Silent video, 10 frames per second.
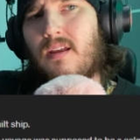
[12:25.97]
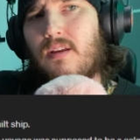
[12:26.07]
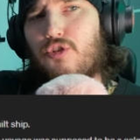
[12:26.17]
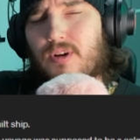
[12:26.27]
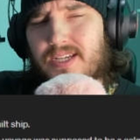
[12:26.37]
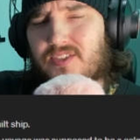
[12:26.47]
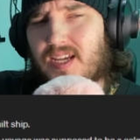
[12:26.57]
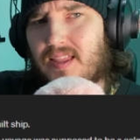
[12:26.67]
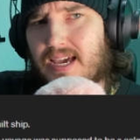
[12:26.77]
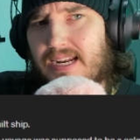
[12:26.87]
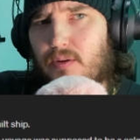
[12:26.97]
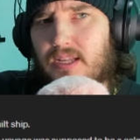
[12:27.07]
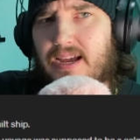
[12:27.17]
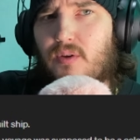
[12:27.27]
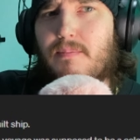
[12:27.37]
Try saying that out
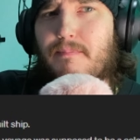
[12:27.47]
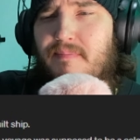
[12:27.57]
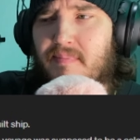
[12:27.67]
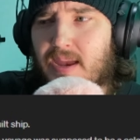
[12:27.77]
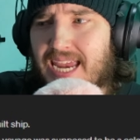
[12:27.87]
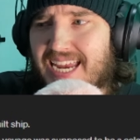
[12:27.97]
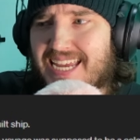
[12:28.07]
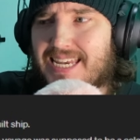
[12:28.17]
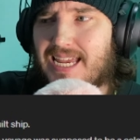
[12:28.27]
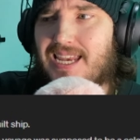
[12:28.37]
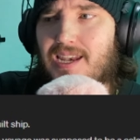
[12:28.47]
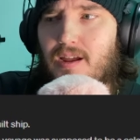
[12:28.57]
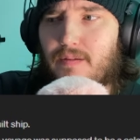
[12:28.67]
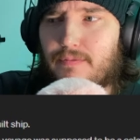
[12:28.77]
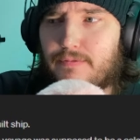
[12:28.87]
loud.
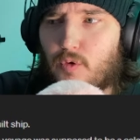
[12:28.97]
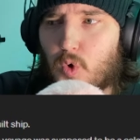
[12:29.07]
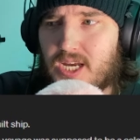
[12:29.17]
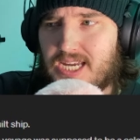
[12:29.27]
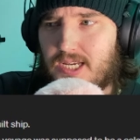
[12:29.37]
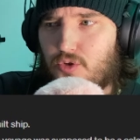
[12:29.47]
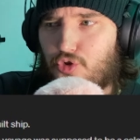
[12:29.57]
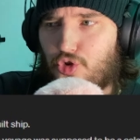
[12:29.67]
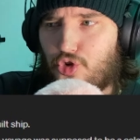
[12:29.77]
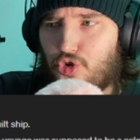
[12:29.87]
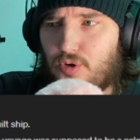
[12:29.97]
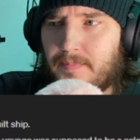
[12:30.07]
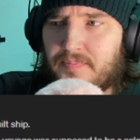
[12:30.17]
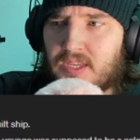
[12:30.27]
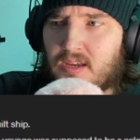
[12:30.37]
Maiden voyage.
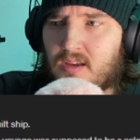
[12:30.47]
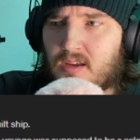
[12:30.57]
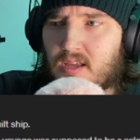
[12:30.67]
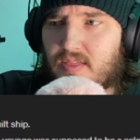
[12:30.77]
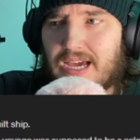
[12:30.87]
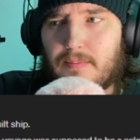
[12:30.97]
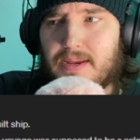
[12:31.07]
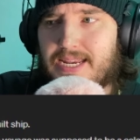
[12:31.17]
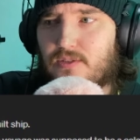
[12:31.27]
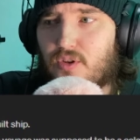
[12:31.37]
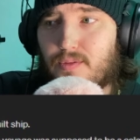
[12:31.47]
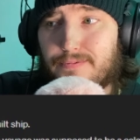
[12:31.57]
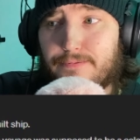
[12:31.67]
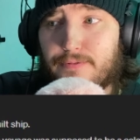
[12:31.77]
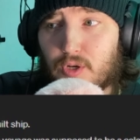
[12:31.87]
That means the
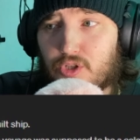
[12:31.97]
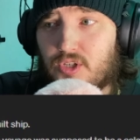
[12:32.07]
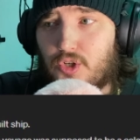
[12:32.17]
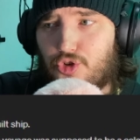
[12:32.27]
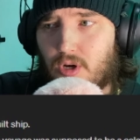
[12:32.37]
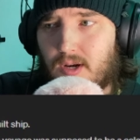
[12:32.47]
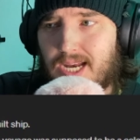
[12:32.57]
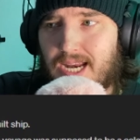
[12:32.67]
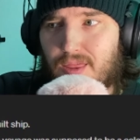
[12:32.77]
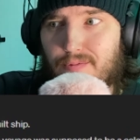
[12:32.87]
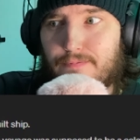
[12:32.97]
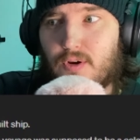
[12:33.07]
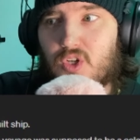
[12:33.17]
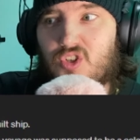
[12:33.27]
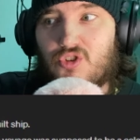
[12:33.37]
first journey, the
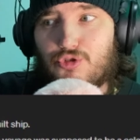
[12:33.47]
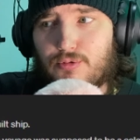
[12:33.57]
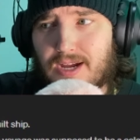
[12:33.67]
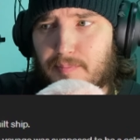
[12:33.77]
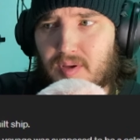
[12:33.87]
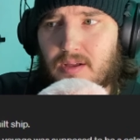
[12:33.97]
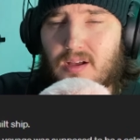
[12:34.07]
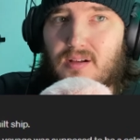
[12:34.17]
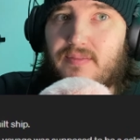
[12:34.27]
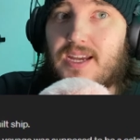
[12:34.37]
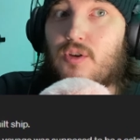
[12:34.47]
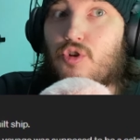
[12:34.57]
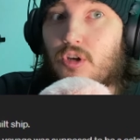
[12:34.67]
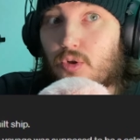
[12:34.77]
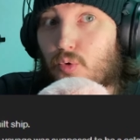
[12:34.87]
first trip of a
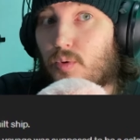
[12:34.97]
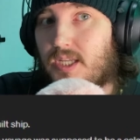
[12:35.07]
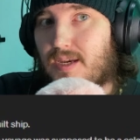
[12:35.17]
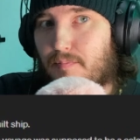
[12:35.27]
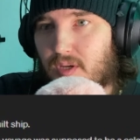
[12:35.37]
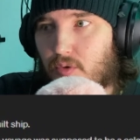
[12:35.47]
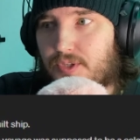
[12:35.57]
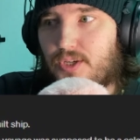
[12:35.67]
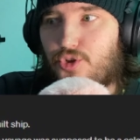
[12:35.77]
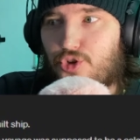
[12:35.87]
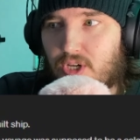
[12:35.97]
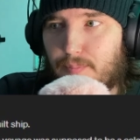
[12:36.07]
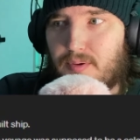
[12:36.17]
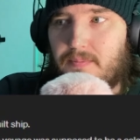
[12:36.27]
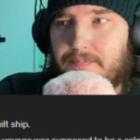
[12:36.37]
newly built
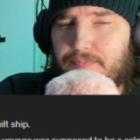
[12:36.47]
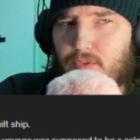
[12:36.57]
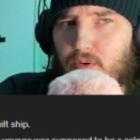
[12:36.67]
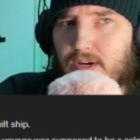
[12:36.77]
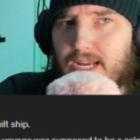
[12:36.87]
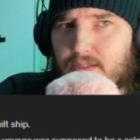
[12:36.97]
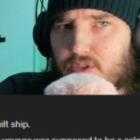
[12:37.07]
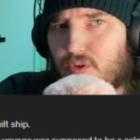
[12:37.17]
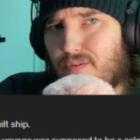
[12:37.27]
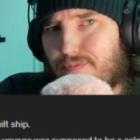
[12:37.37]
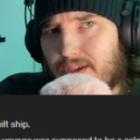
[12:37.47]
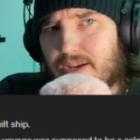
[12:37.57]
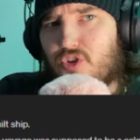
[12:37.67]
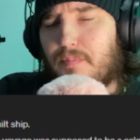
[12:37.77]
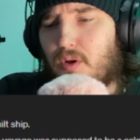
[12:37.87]
ship. Right? So you
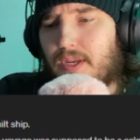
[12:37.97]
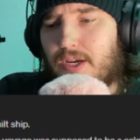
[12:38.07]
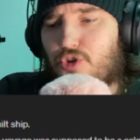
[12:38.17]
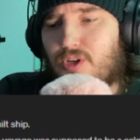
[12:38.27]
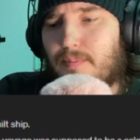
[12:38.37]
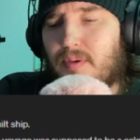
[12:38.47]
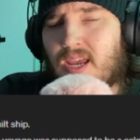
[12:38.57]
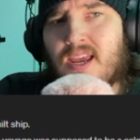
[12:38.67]
finish building a ship,